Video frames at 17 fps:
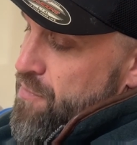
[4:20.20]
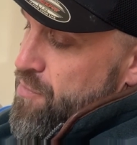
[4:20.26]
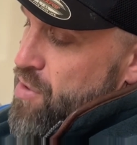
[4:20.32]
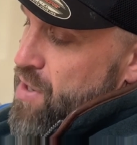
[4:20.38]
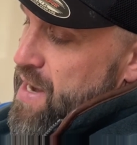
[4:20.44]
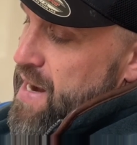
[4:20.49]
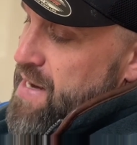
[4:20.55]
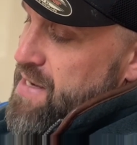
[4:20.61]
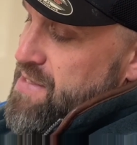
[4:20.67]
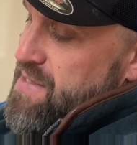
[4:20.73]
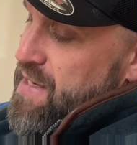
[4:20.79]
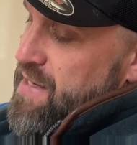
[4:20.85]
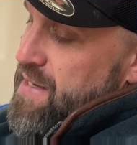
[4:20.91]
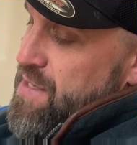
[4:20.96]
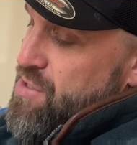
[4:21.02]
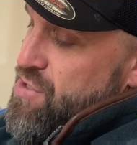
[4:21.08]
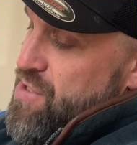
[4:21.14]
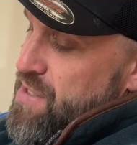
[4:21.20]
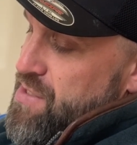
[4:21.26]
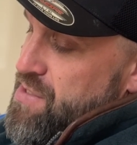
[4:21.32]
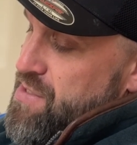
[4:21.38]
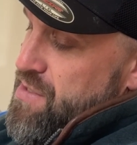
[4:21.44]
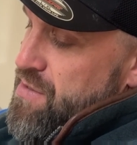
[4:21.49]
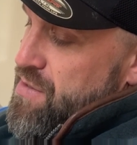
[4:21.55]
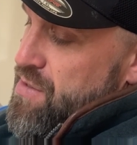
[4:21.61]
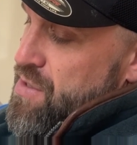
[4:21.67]
got 18
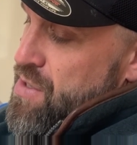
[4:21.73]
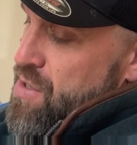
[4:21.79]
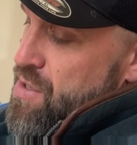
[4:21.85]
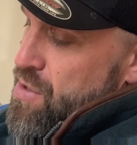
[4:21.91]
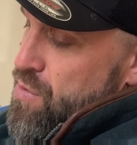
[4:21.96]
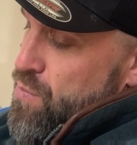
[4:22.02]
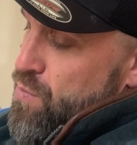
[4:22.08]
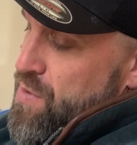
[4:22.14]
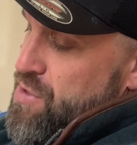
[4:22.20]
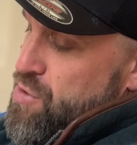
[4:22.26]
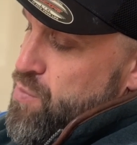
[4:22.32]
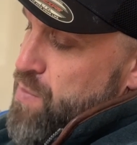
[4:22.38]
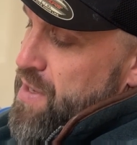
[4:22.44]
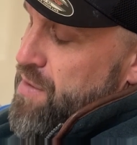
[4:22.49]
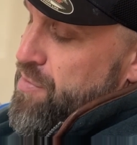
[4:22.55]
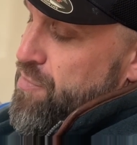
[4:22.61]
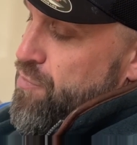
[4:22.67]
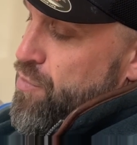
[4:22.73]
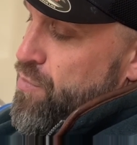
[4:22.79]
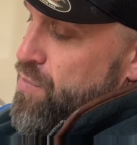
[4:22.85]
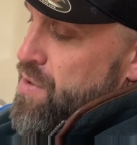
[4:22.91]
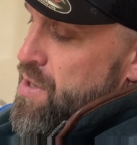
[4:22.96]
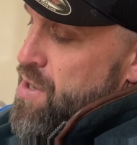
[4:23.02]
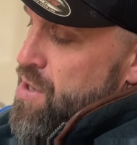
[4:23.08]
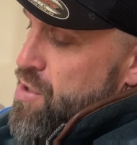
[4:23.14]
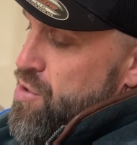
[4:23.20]
inches with swing through.
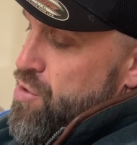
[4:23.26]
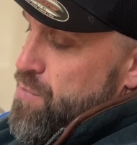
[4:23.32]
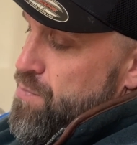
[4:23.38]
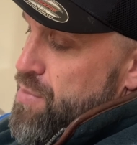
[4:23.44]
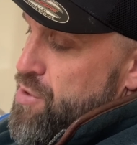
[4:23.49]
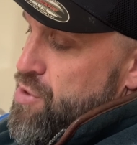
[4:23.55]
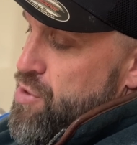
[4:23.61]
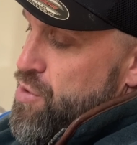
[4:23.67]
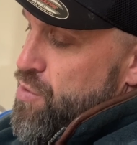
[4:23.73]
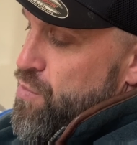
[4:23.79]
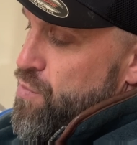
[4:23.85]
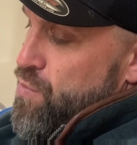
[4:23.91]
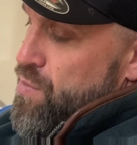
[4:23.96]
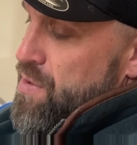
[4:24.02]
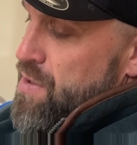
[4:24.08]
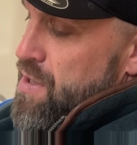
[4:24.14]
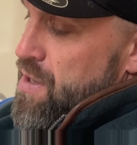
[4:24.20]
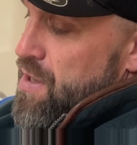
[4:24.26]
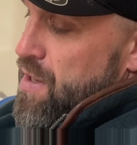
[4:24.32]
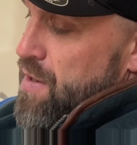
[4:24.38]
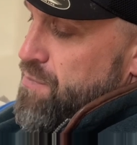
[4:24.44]
Number two, I'm